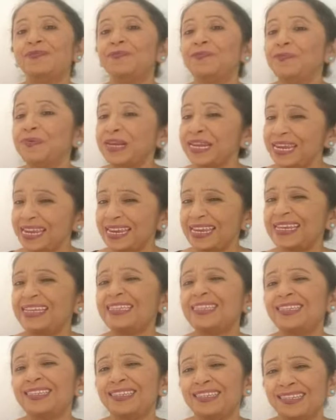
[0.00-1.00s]

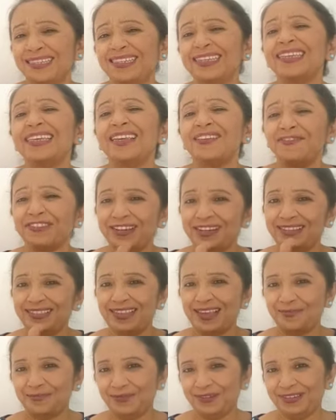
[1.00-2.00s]
please give it a
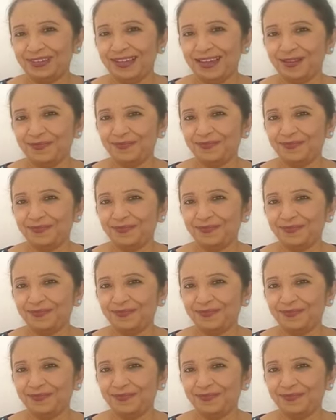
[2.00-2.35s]
thumbs up.